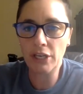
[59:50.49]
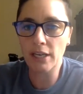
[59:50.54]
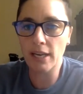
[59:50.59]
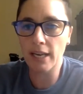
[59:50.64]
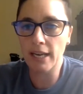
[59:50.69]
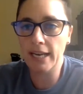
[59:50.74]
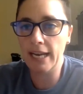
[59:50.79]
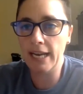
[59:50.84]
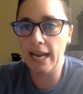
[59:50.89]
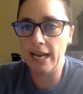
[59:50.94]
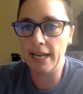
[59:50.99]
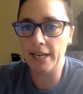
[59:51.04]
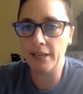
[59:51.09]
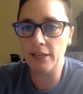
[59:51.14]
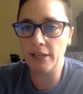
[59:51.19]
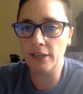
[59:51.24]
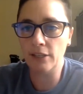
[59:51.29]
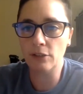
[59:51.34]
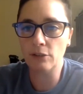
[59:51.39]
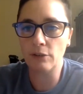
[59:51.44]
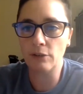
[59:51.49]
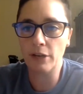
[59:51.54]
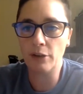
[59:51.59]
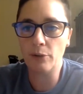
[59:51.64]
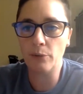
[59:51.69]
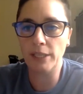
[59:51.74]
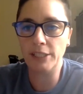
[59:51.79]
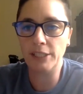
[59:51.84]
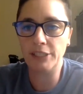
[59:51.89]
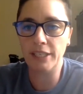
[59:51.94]
He had a great
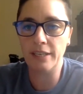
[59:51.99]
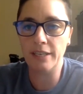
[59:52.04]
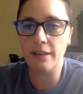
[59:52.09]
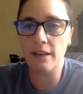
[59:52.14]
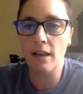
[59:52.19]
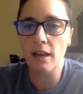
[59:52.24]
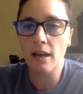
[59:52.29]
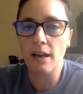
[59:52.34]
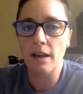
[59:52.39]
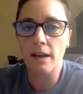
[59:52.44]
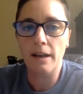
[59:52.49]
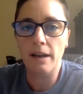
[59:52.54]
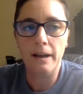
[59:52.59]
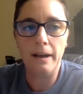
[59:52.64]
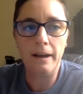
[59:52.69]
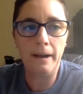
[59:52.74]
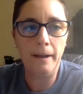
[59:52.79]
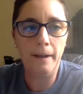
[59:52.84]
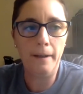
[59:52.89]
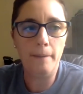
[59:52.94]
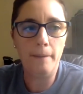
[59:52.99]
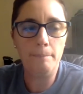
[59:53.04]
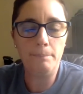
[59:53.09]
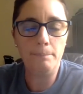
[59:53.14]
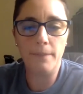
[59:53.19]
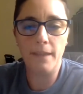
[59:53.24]
question, um,